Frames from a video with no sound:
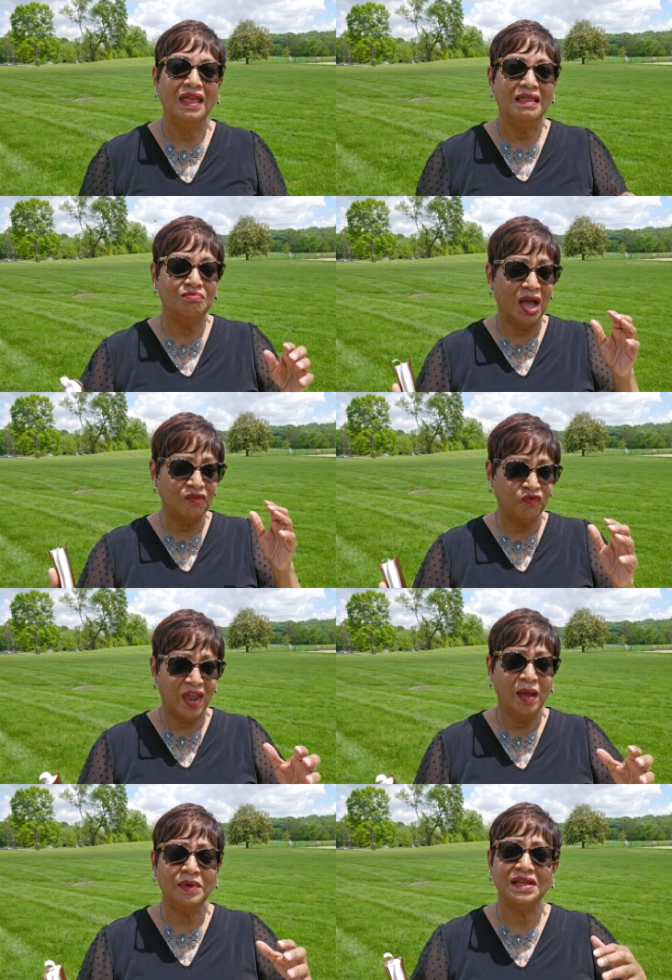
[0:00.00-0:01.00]
My
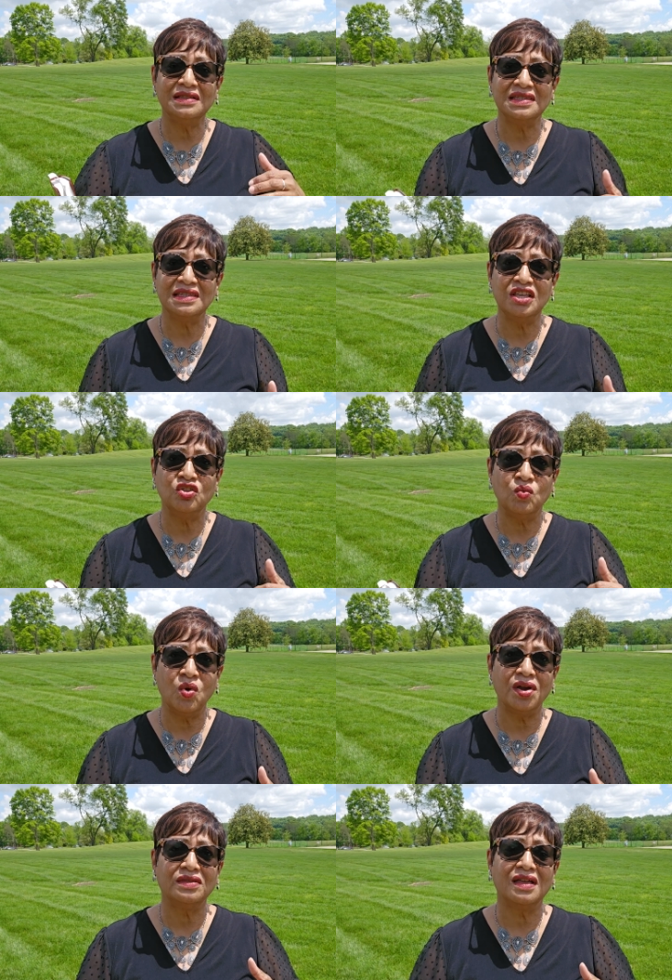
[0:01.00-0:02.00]
family can see the
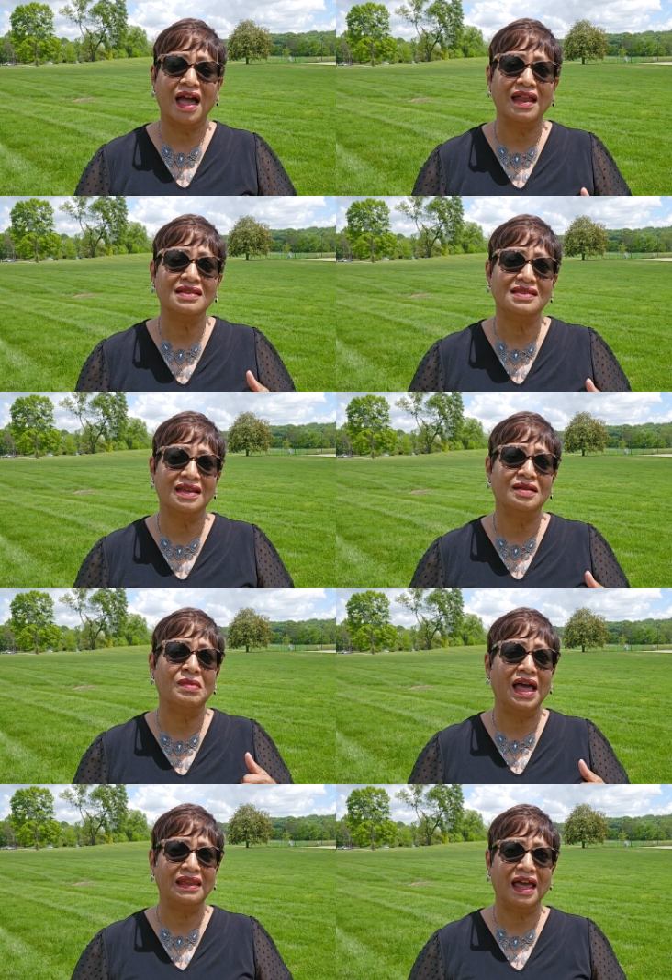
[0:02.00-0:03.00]
work that God has done in
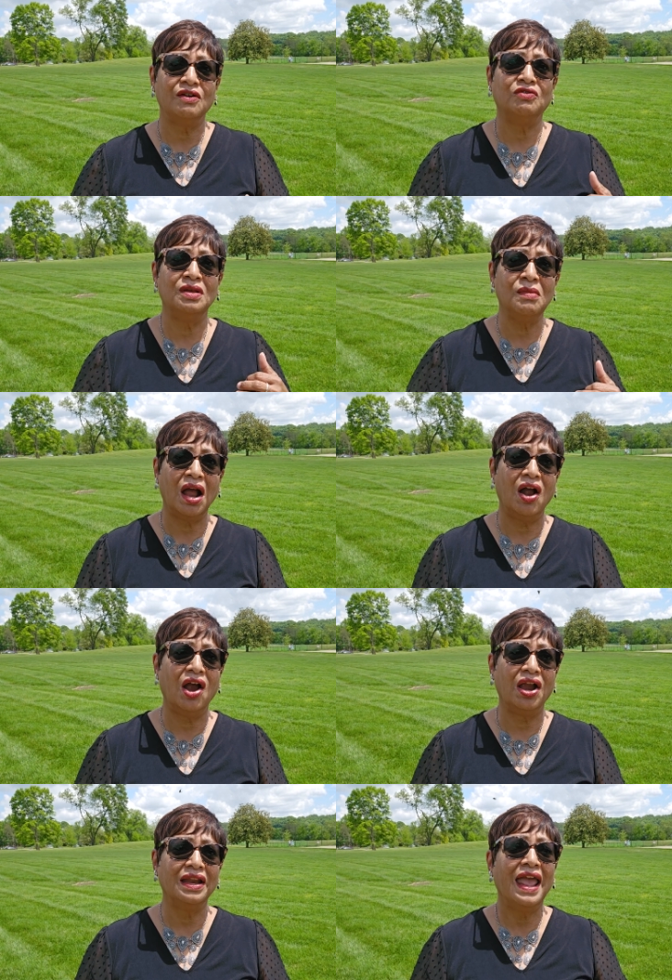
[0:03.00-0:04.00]
my life and in my
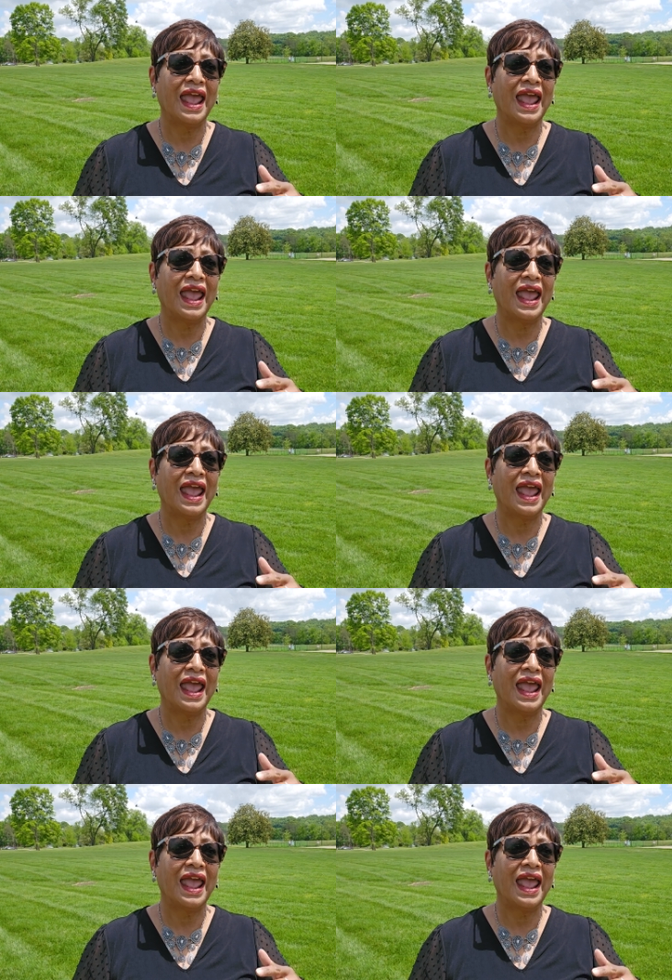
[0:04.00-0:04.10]
heart,